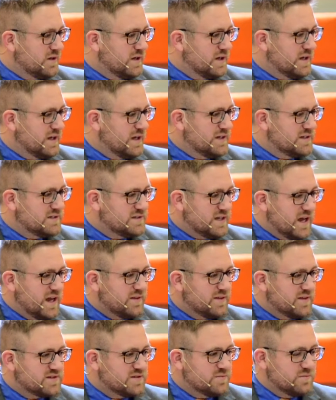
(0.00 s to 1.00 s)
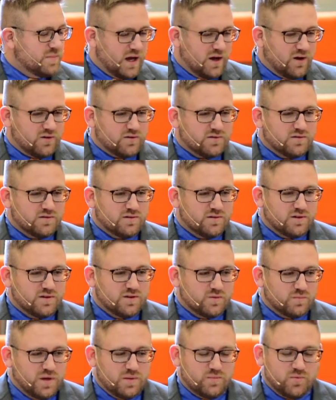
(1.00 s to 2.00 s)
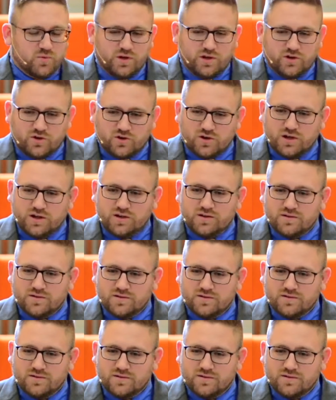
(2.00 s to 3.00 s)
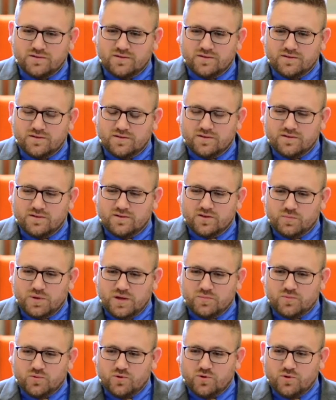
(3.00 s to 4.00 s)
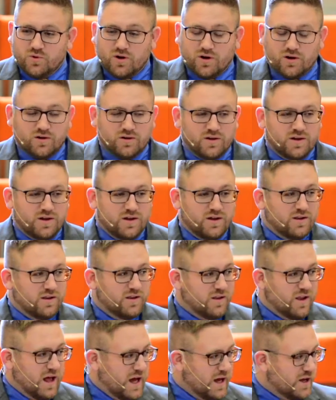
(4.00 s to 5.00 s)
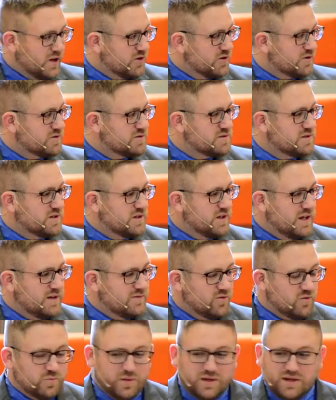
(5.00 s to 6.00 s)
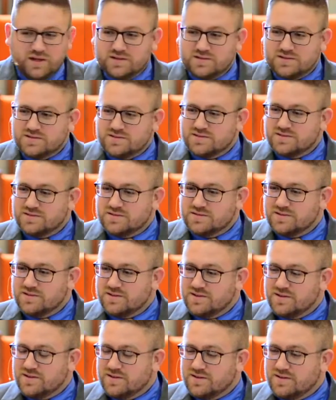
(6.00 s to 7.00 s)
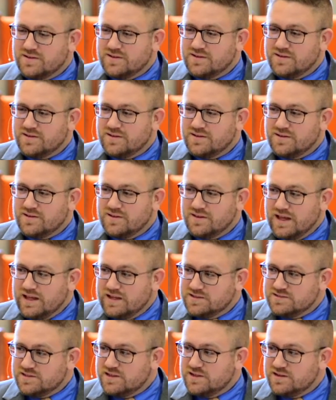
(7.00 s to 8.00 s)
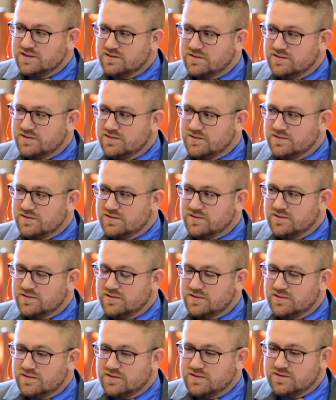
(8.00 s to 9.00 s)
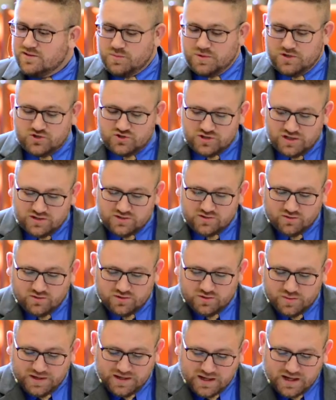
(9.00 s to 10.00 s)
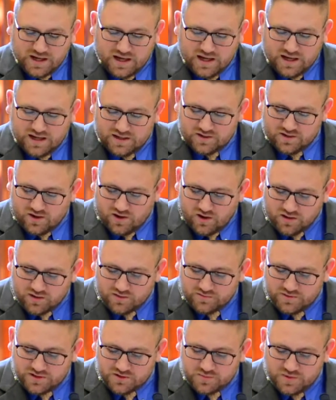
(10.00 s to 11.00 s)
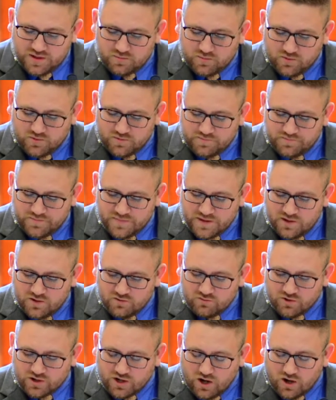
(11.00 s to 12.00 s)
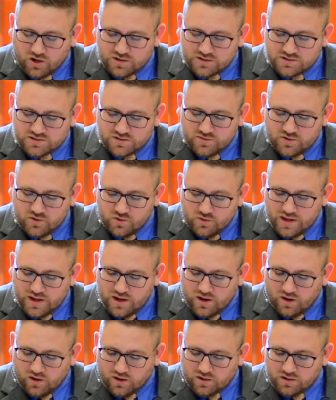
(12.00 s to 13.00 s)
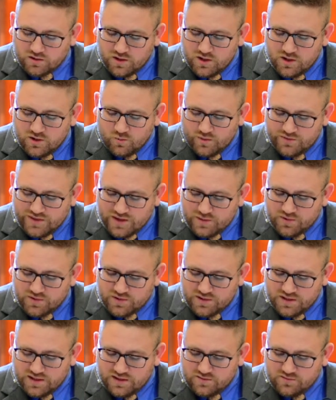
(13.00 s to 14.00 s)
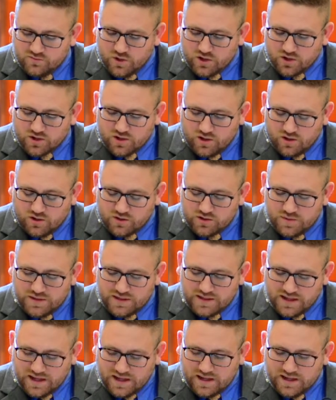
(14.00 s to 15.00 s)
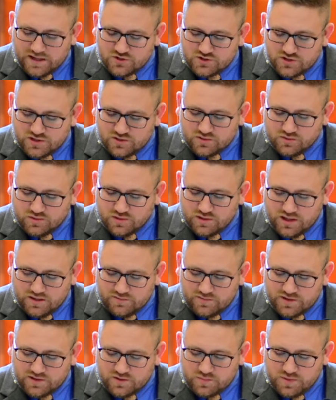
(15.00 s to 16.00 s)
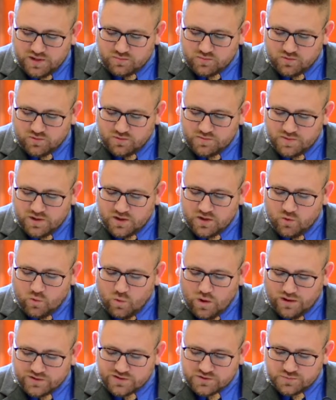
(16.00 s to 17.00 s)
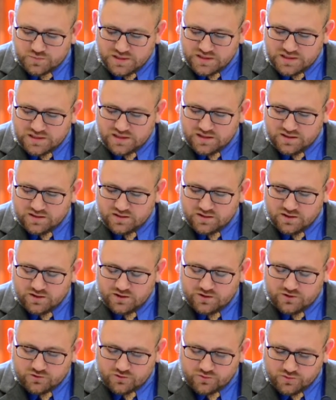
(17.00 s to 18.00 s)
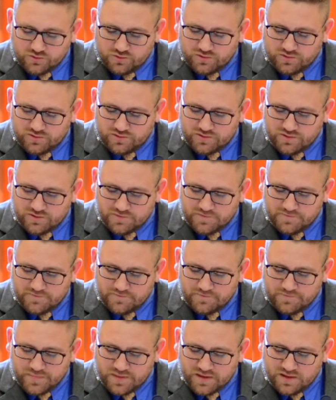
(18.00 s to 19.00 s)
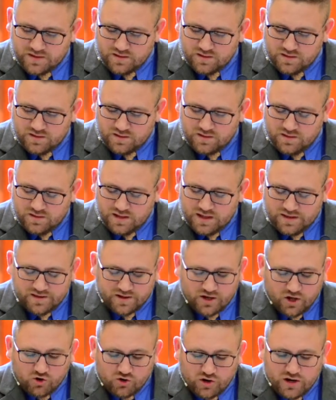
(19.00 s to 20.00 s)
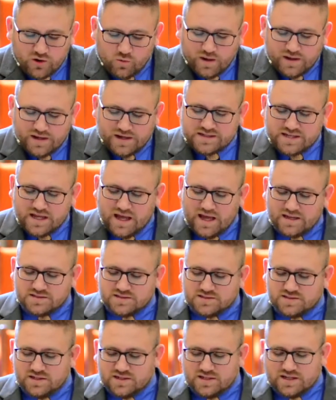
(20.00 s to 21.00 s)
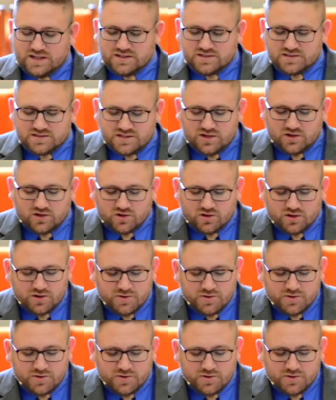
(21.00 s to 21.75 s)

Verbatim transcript: He's saying this about the people in Crete, the people who are liars, evil beasts, lazy. To be gentle, to be kind to all of these people. Regardless of who they are, what they believe, we are called to be kind, gentle, and loving to people while speaking truth. I think a great way to test and to consider